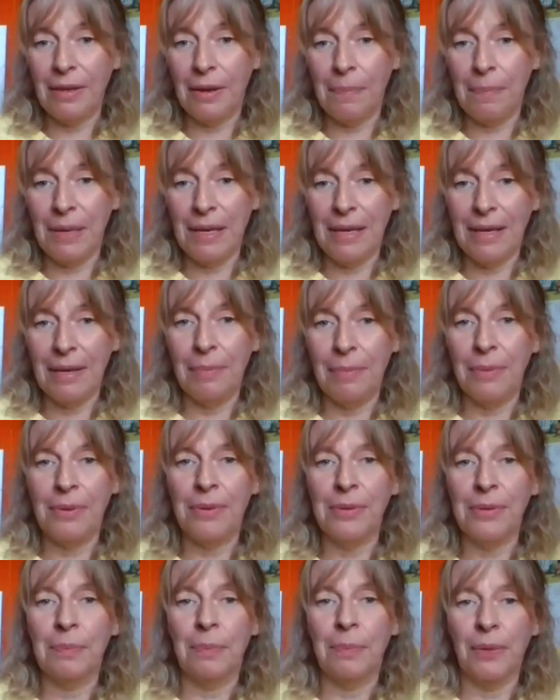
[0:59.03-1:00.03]
a Peekaboo
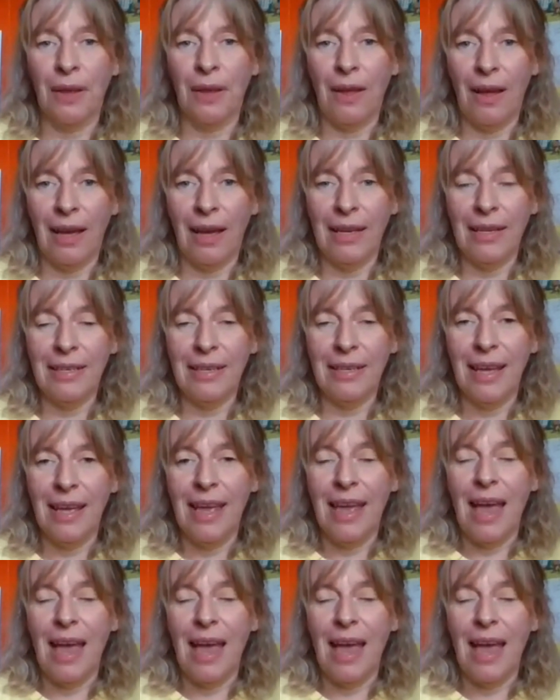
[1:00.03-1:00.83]
who's blind.